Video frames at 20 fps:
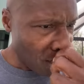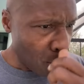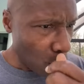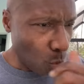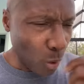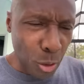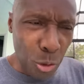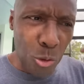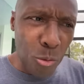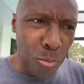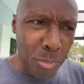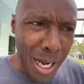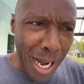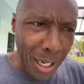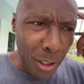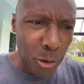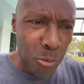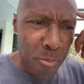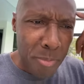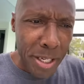What do
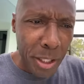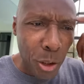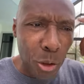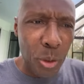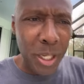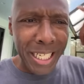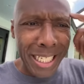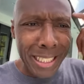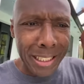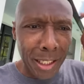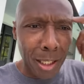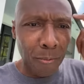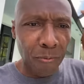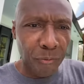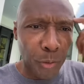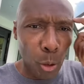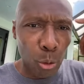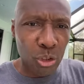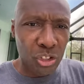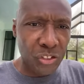how do middle income
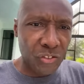folks